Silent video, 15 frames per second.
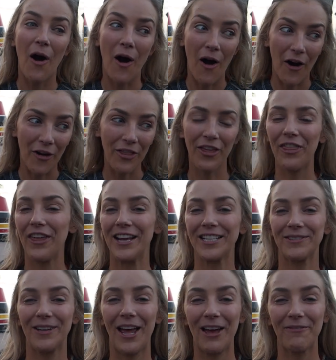all the
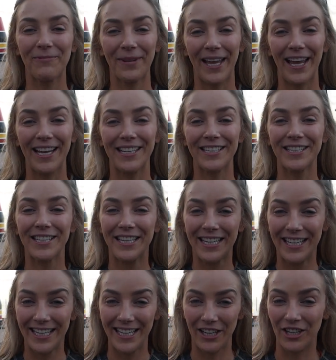things we have planned
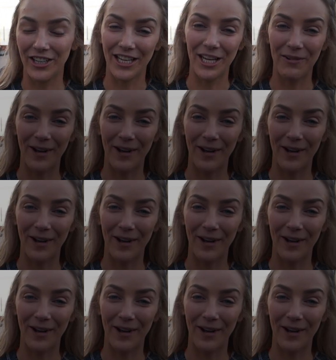here in Key